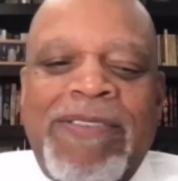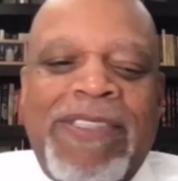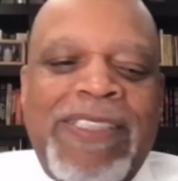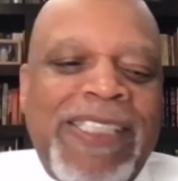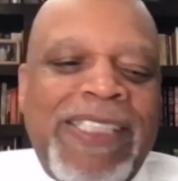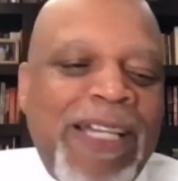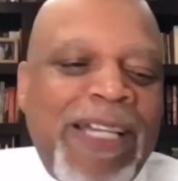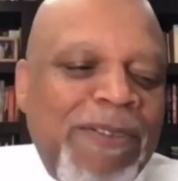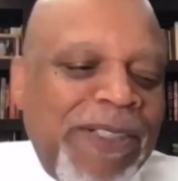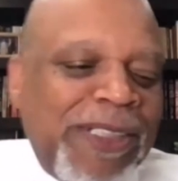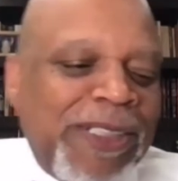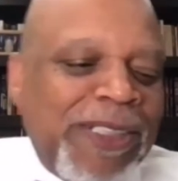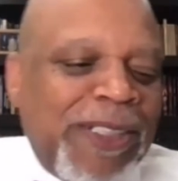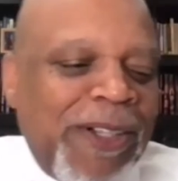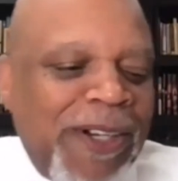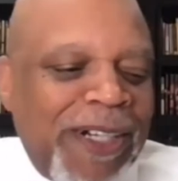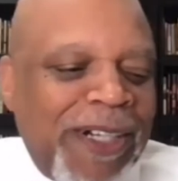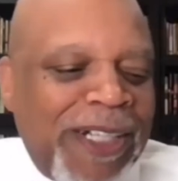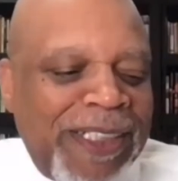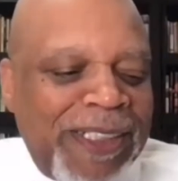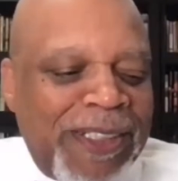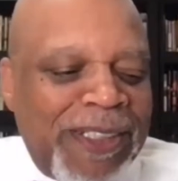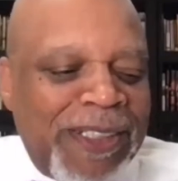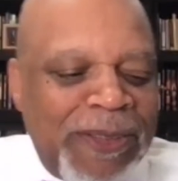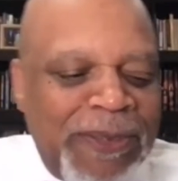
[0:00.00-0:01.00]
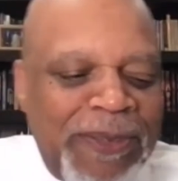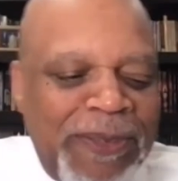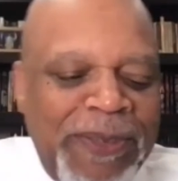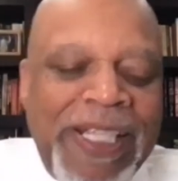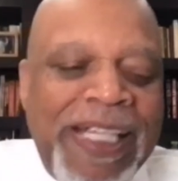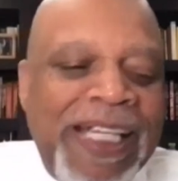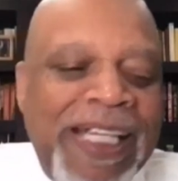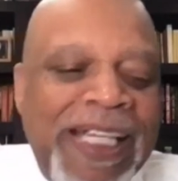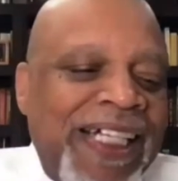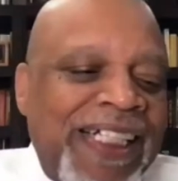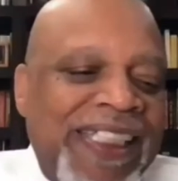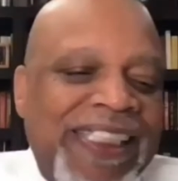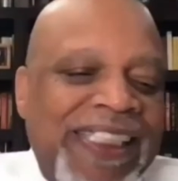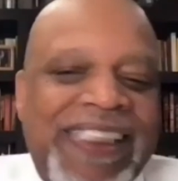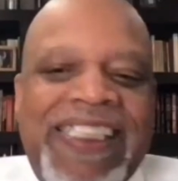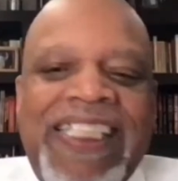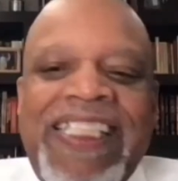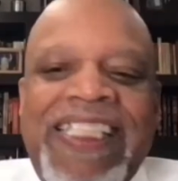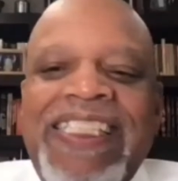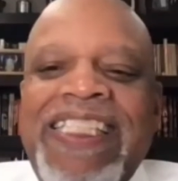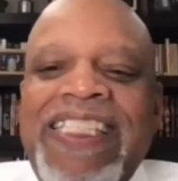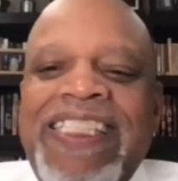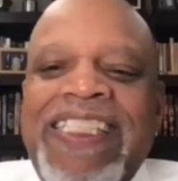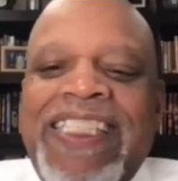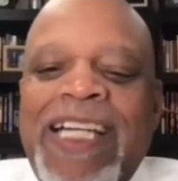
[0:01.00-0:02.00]
Today we're talking to
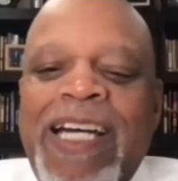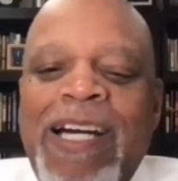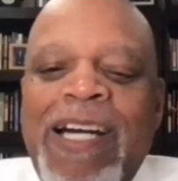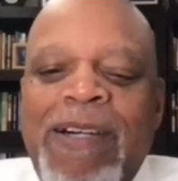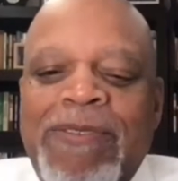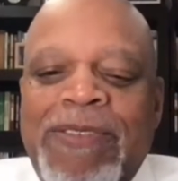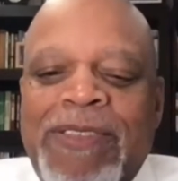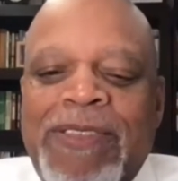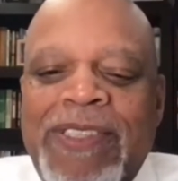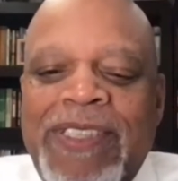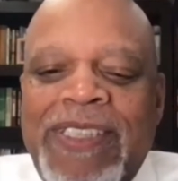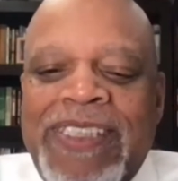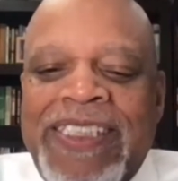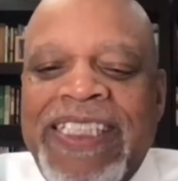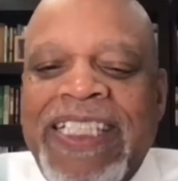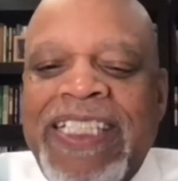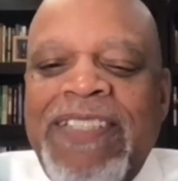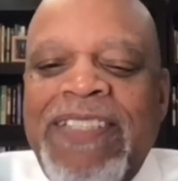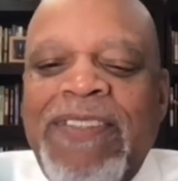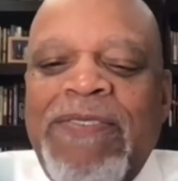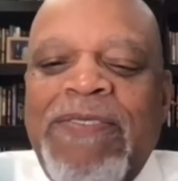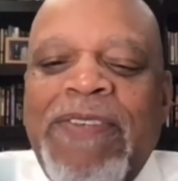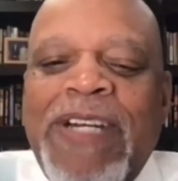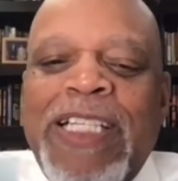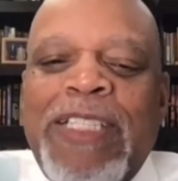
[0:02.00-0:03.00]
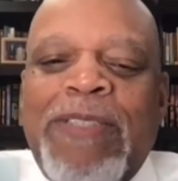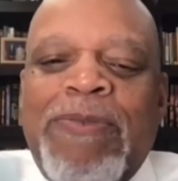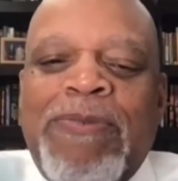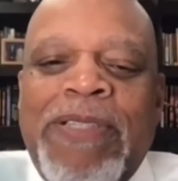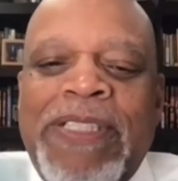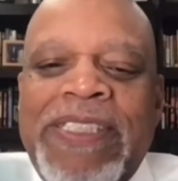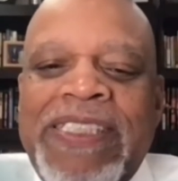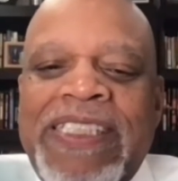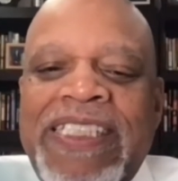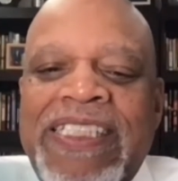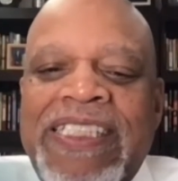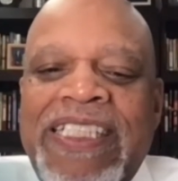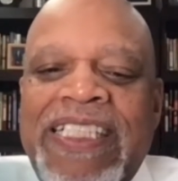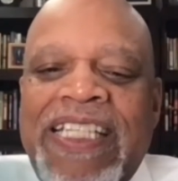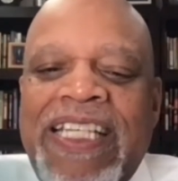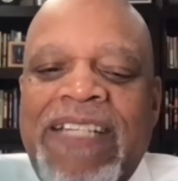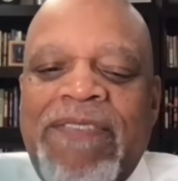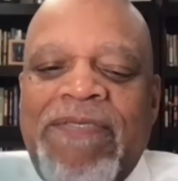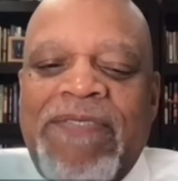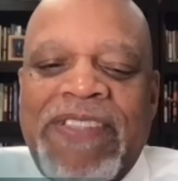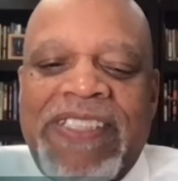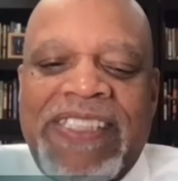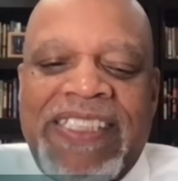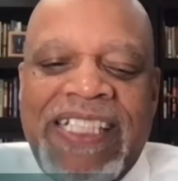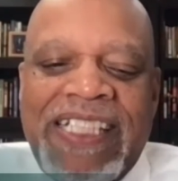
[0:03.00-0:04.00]
Jeanne Thompson, Senior Vice President at
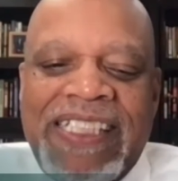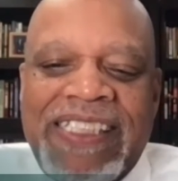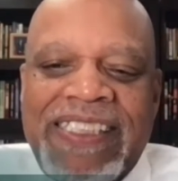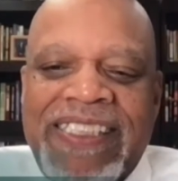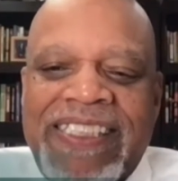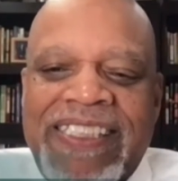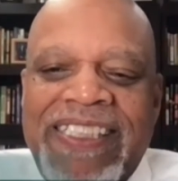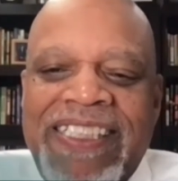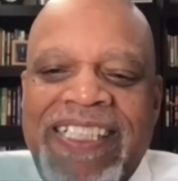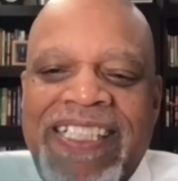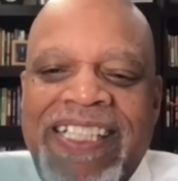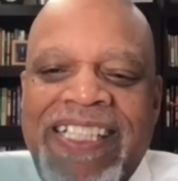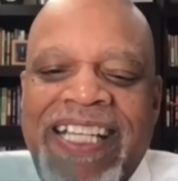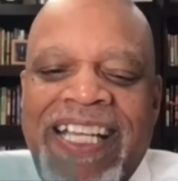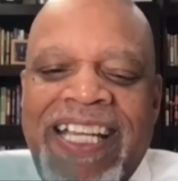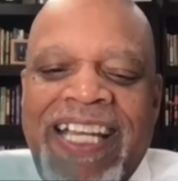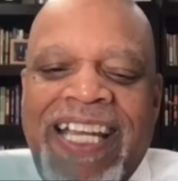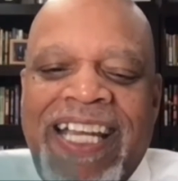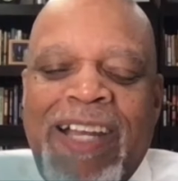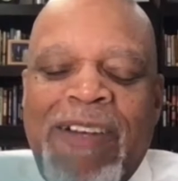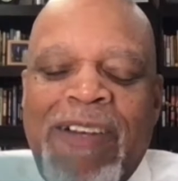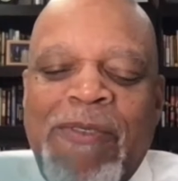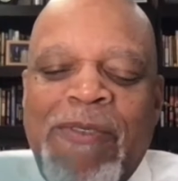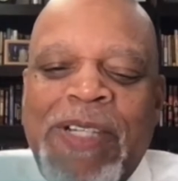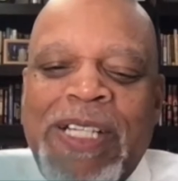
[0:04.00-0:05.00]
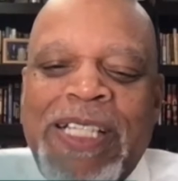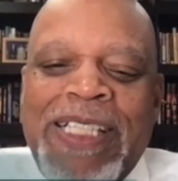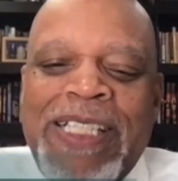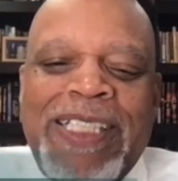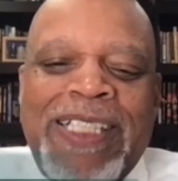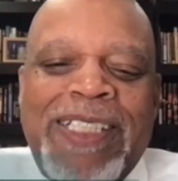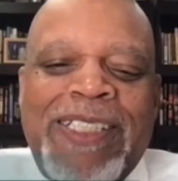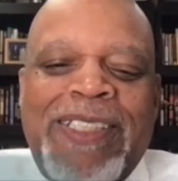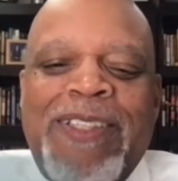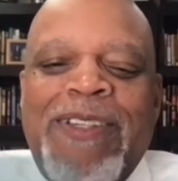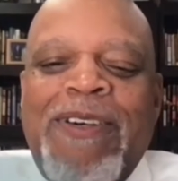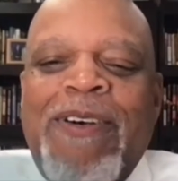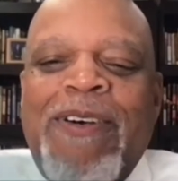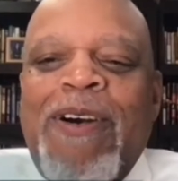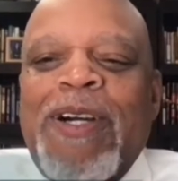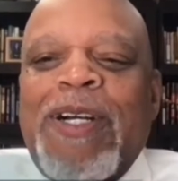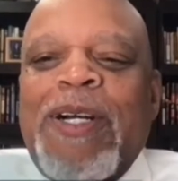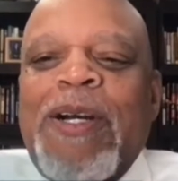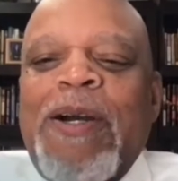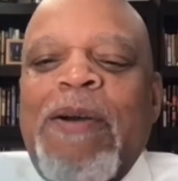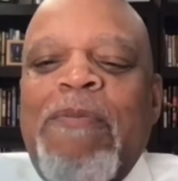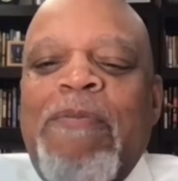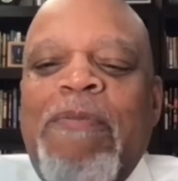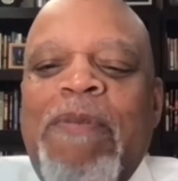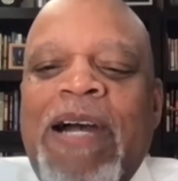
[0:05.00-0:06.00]
Fidelity, and we're going to talk
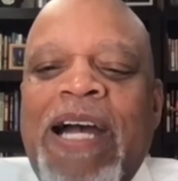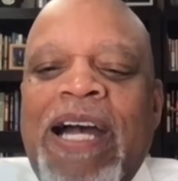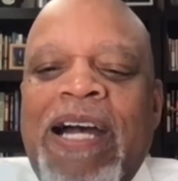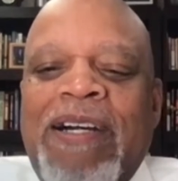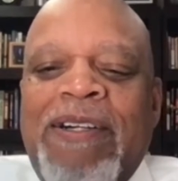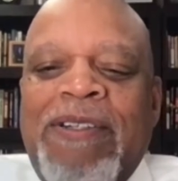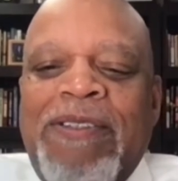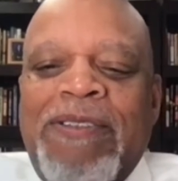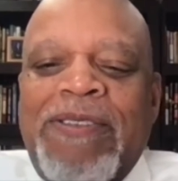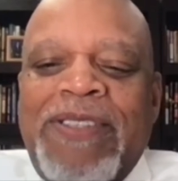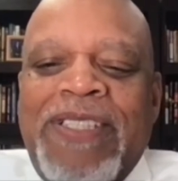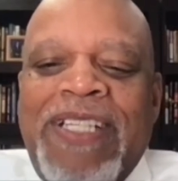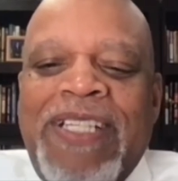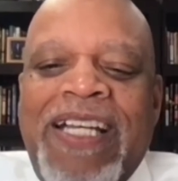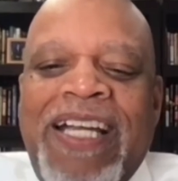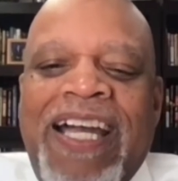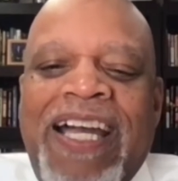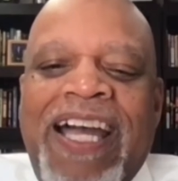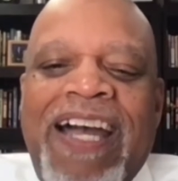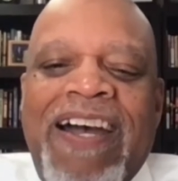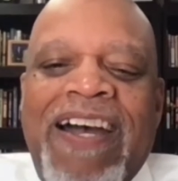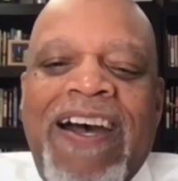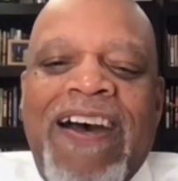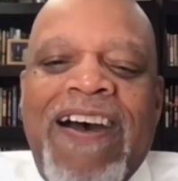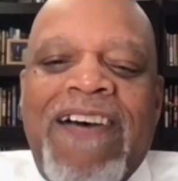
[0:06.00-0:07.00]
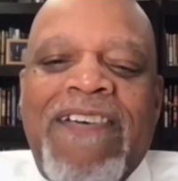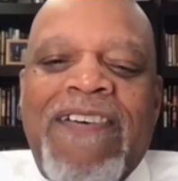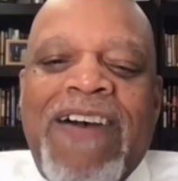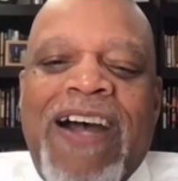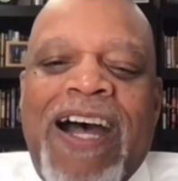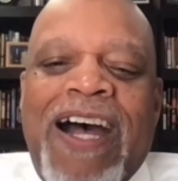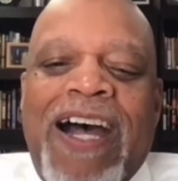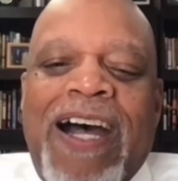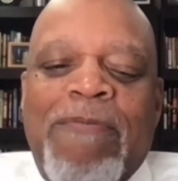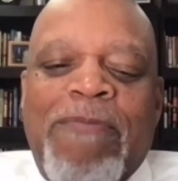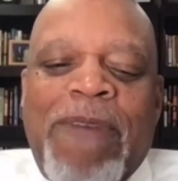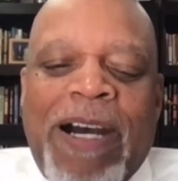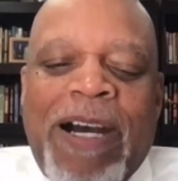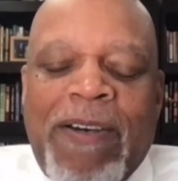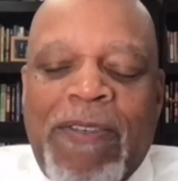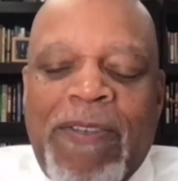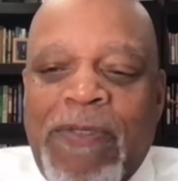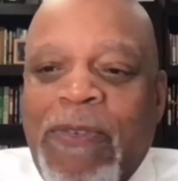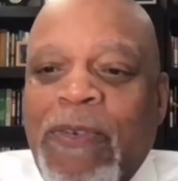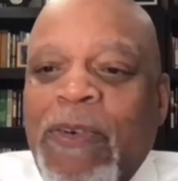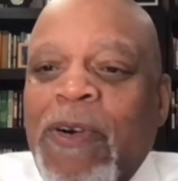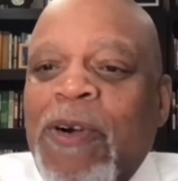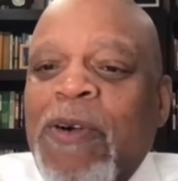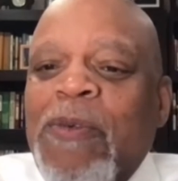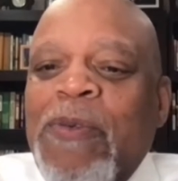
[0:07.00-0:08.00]
about
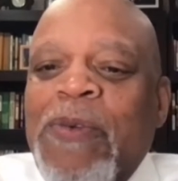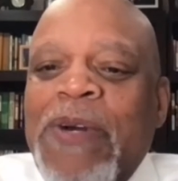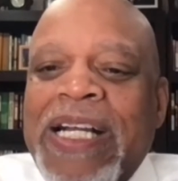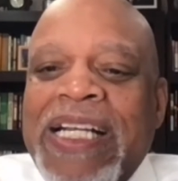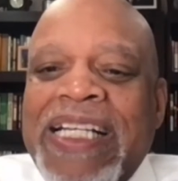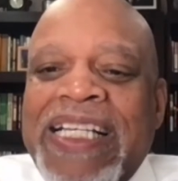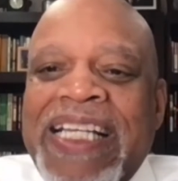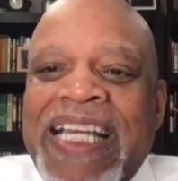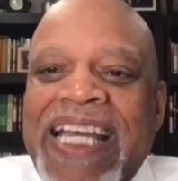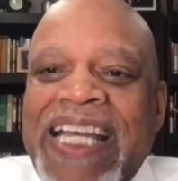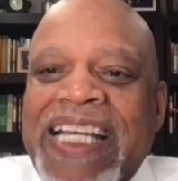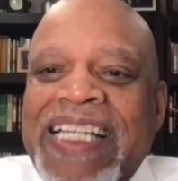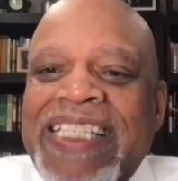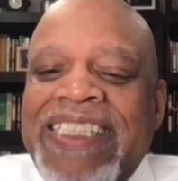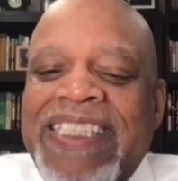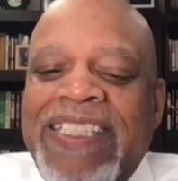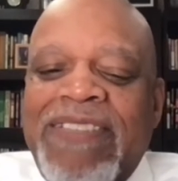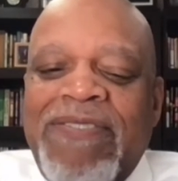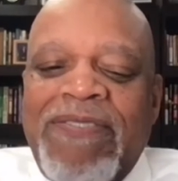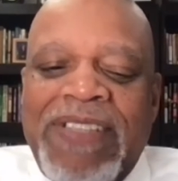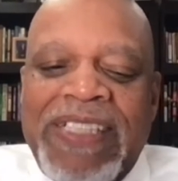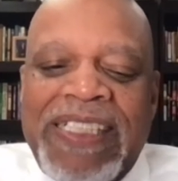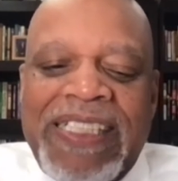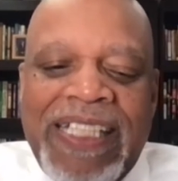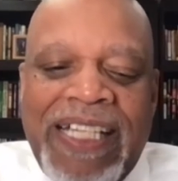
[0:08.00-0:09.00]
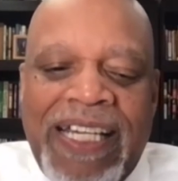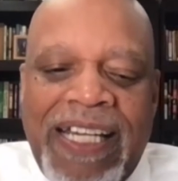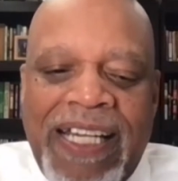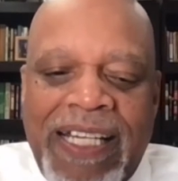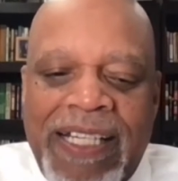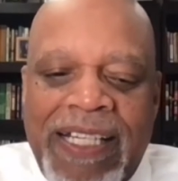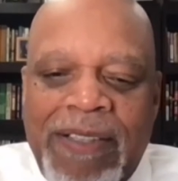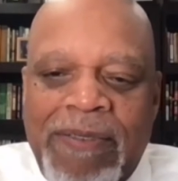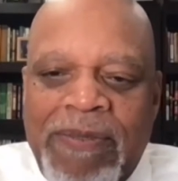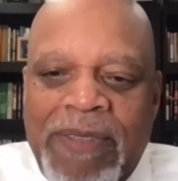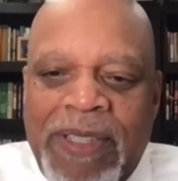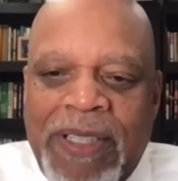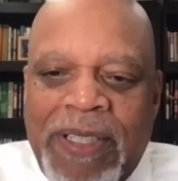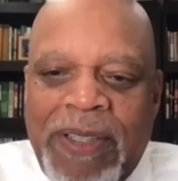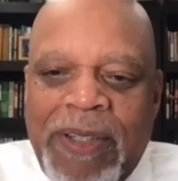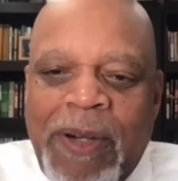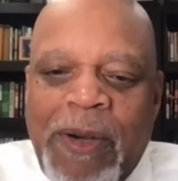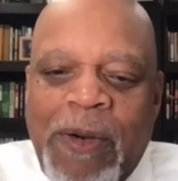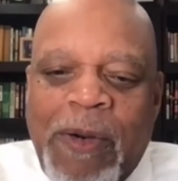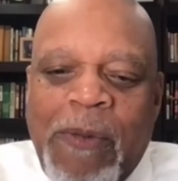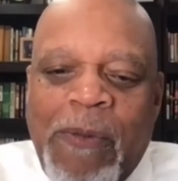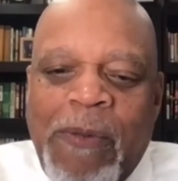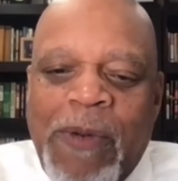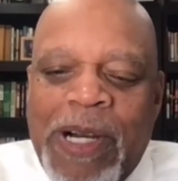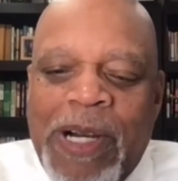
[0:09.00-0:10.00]
401ks and retirement.
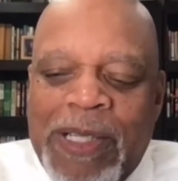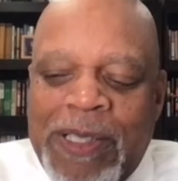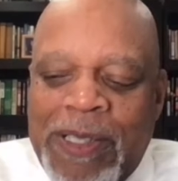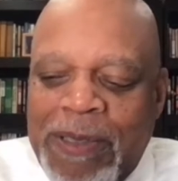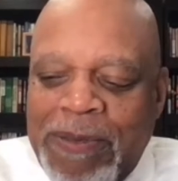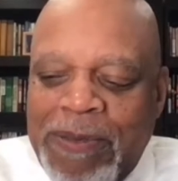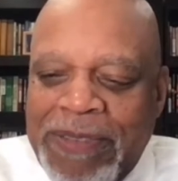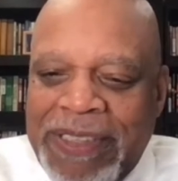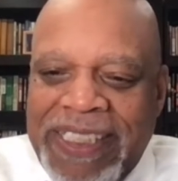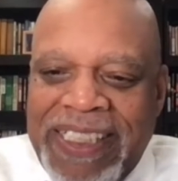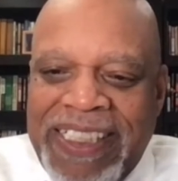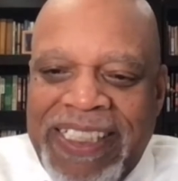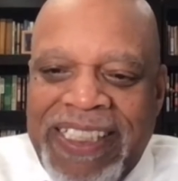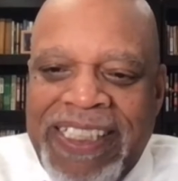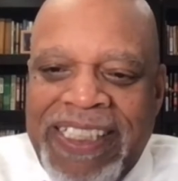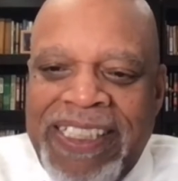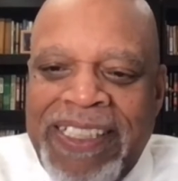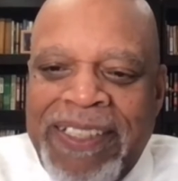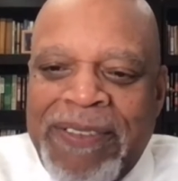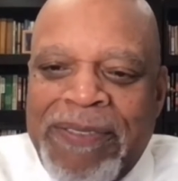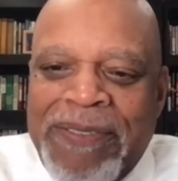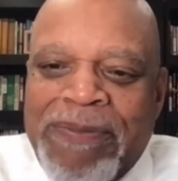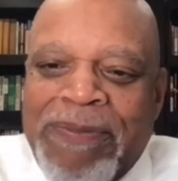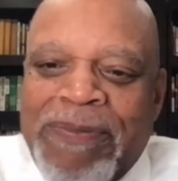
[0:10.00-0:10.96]
Welcome, Jeanne.